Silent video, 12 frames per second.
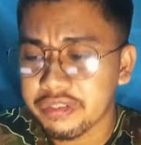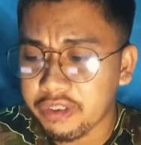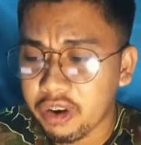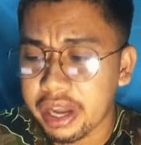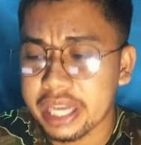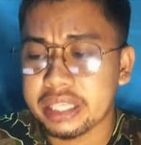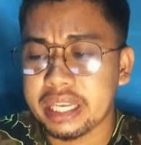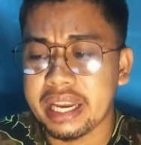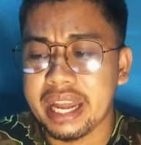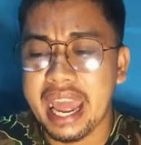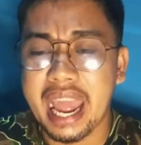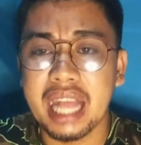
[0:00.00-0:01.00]
voice
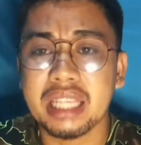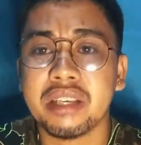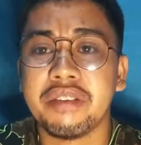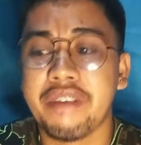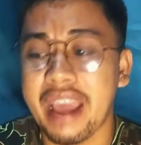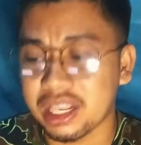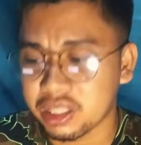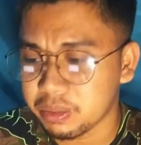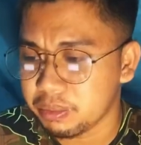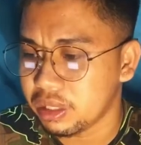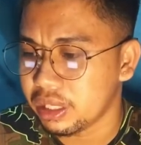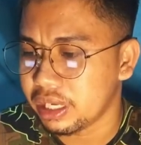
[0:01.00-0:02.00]
and hands
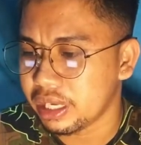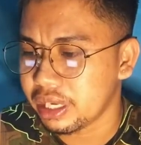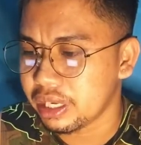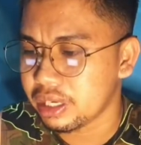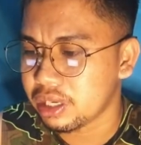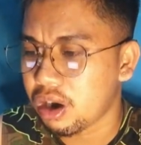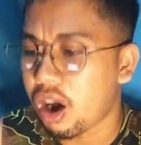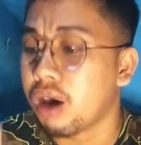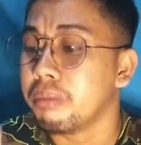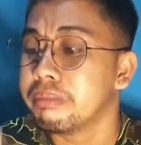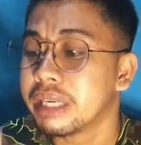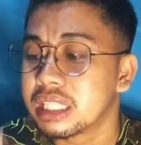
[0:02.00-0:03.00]
effectively.
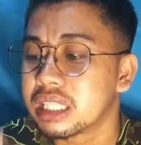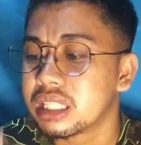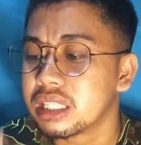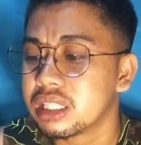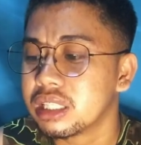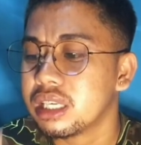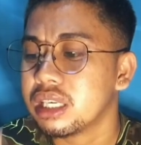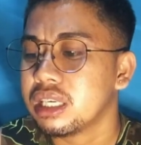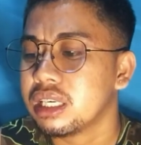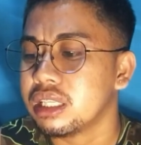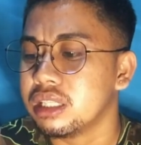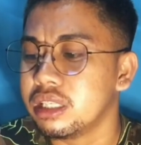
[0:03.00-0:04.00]
Omit
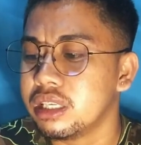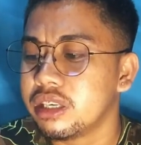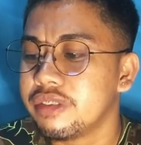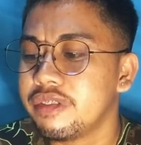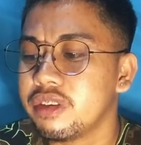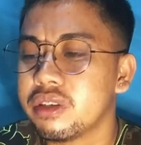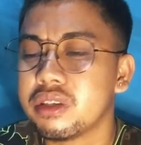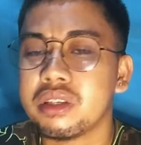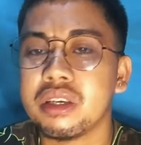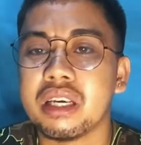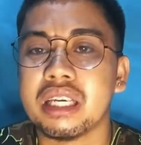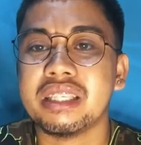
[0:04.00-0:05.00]
nervous
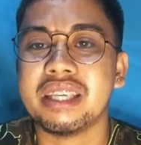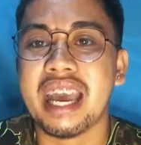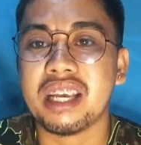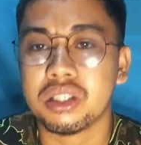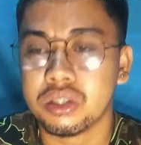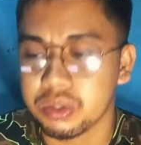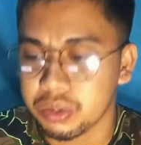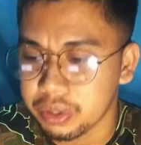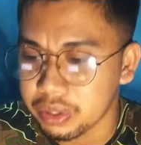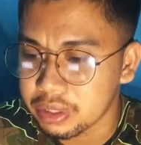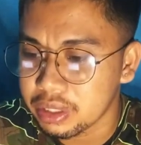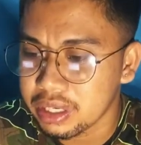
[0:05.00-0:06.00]

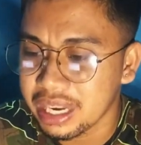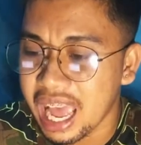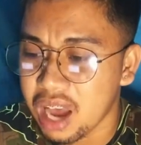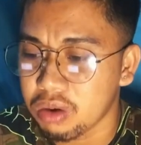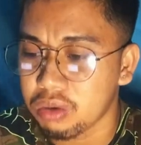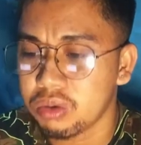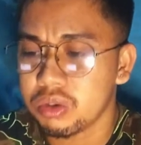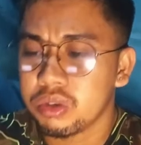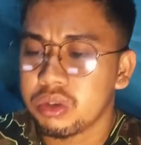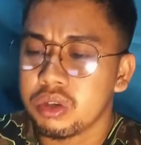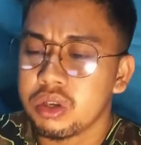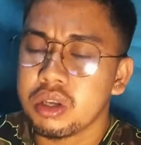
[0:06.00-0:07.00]
gestures. Now,
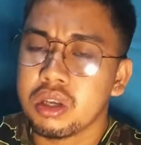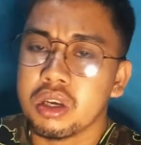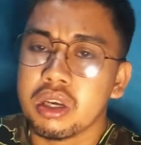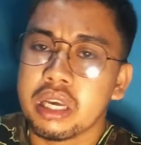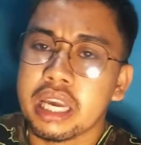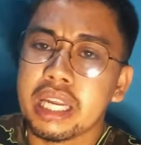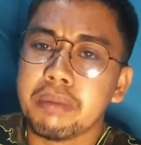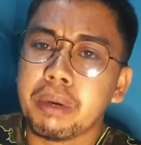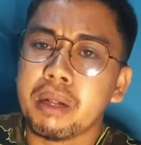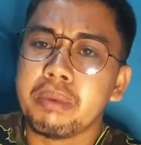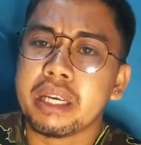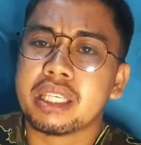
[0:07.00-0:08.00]
in a
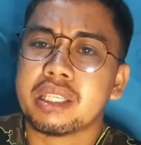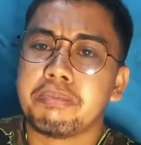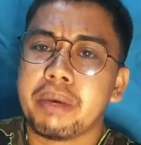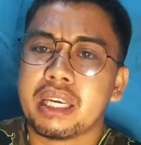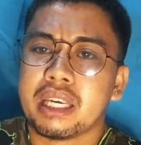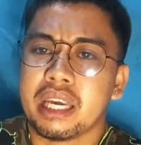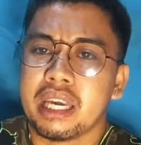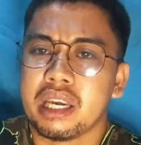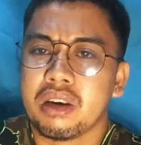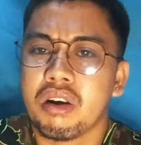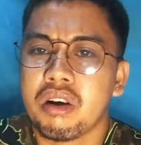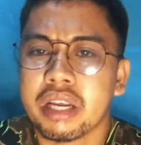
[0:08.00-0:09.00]
public
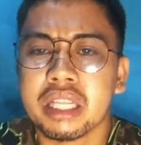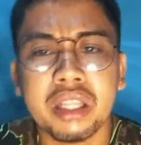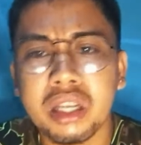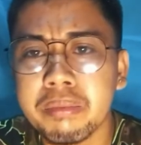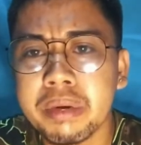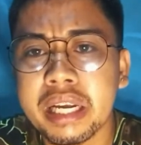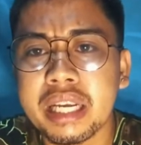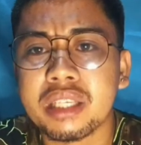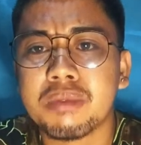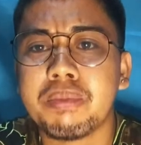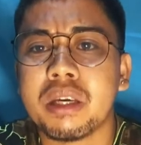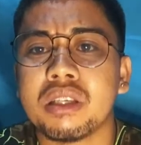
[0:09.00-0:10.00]
speaking or in delivering a
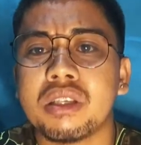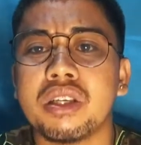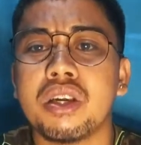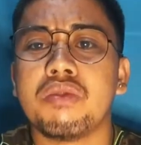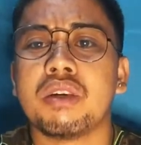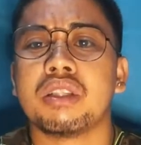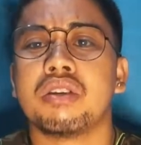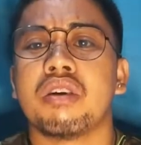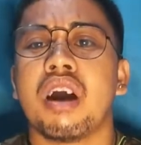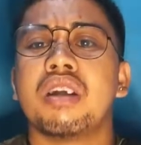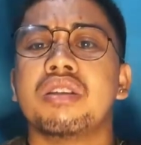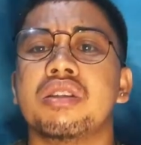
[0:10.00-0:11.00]
speech, you know what, your
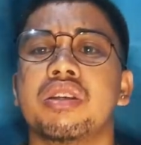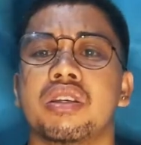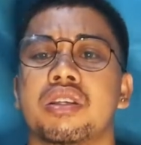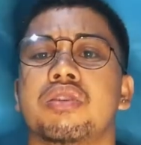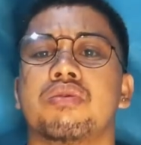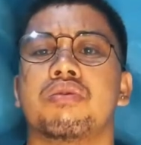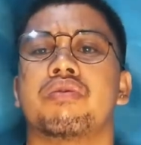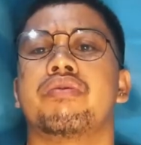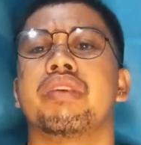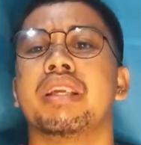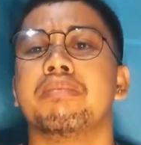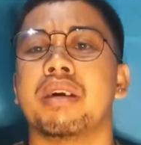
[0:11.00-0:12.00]
hand gesture
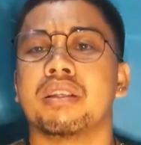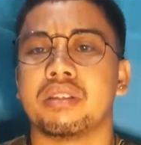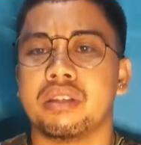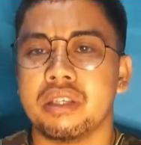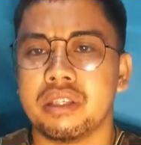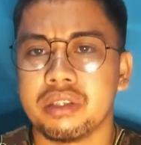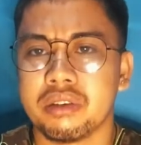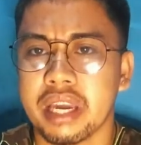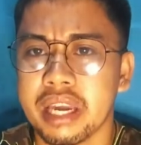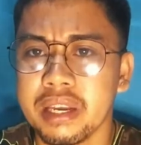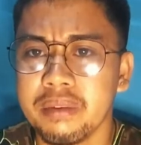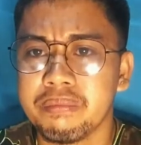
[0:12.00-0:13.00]
really matters,
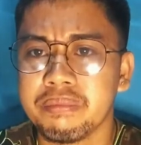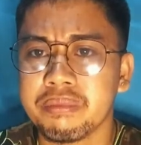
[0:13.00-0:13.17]
okay?